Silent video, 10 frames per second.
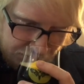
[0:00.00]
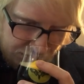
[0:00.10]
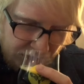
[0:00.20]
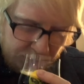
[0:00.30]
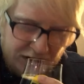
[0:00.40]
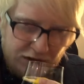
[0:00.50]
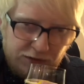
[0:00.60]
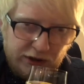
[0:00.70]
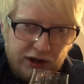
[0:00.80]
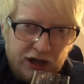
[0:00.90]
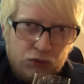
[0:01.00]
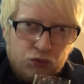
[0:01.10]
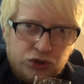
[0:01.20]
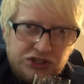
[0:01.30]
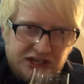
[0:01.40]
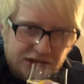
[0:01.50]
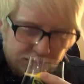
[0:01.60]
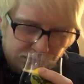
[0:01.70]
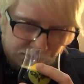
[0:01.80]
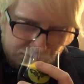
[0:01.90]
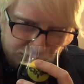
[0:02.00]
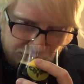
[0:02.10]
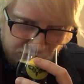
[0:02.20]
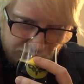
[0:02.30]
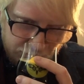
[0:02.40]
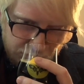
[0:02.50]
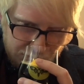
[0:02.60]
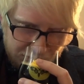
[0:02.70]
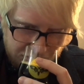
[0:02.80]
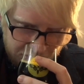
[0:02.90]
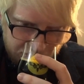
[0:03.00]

A little bit of a, a woody sort of aroma.